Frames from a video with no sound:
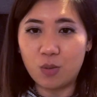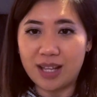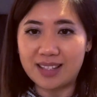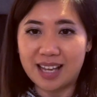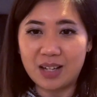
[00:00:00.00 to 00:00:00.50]

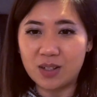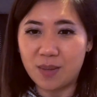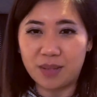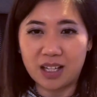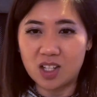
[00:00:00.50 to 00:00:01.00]
wet day or
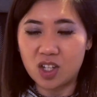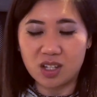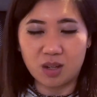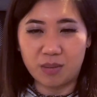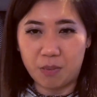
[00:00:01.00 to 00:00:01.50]
something, it's
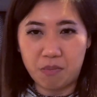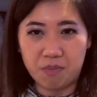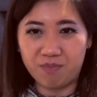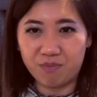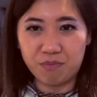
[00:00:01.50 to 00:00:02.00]
just gonna be
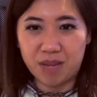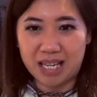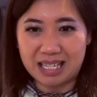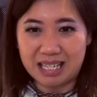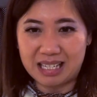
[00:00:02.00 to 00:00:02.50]

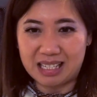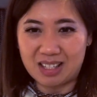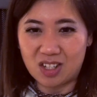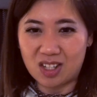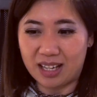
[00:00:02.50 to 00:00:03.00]
muddy.
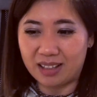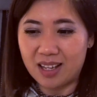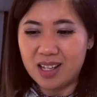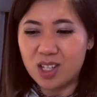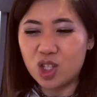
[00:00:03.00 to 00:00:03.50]
There's just like
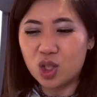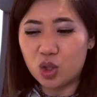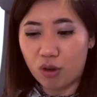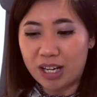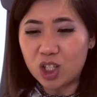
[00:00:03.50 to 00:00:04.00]

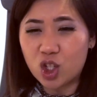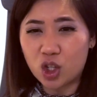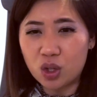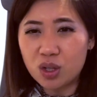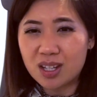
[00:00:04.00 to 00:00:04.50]
street
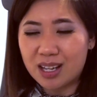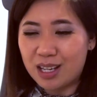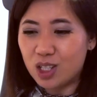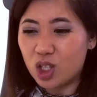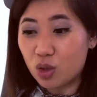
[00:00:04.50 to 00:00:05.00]
juice,
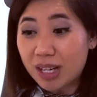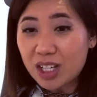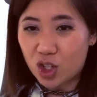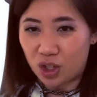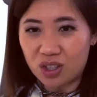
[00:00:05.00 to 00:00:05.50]

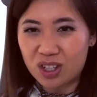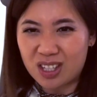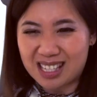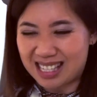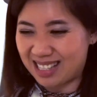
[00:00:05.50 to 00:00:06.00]

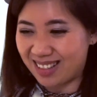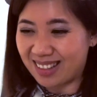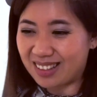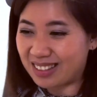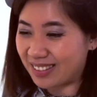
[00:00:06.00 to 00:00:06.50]
just
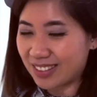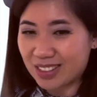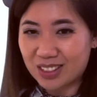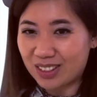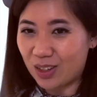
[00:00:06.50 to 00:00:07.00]

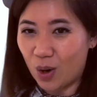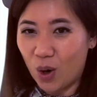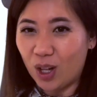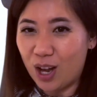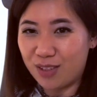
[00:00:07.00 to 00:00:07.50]

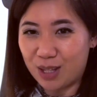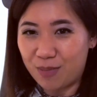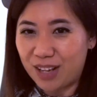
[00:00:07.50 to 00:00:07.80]
all over the